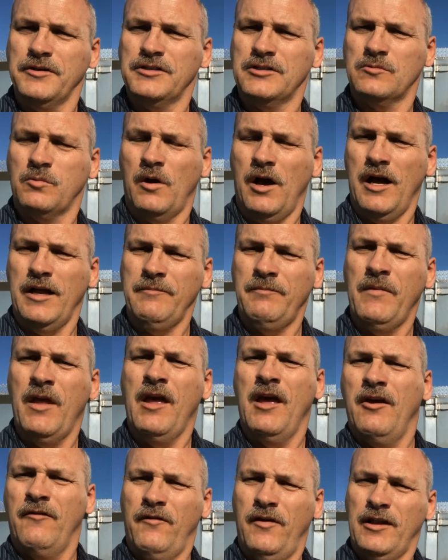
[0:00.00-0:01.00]
inches wide,
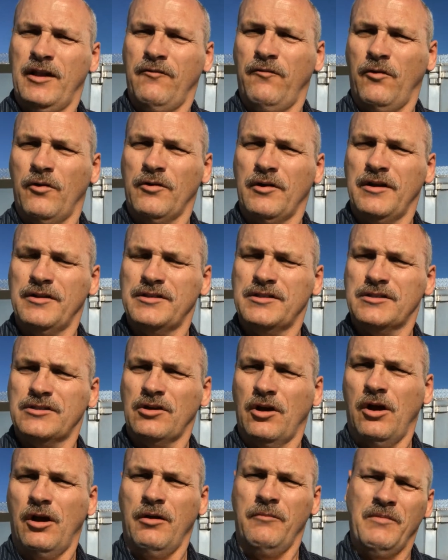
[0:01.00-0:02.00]
54 inches
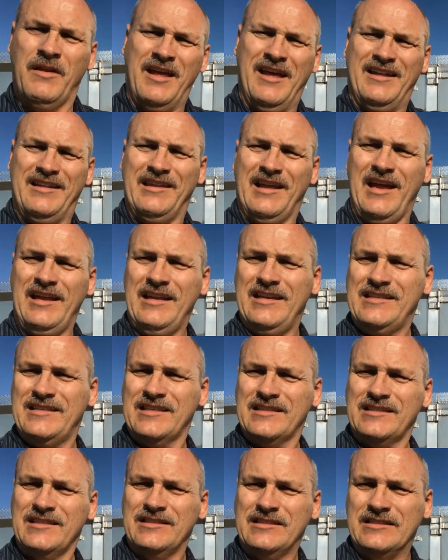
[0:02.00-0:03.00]
tall,
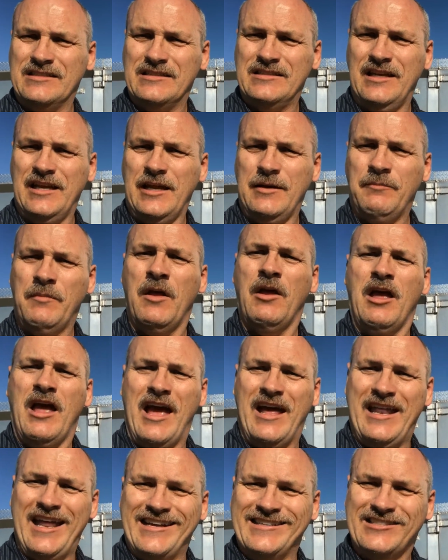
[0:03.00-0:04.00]
96 inches deep,
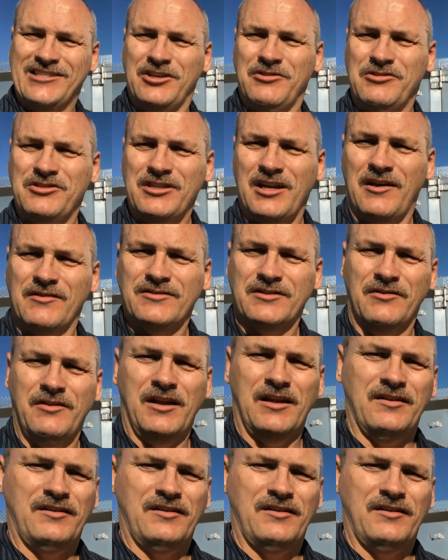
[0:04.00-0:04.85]
and has 2 shelves on the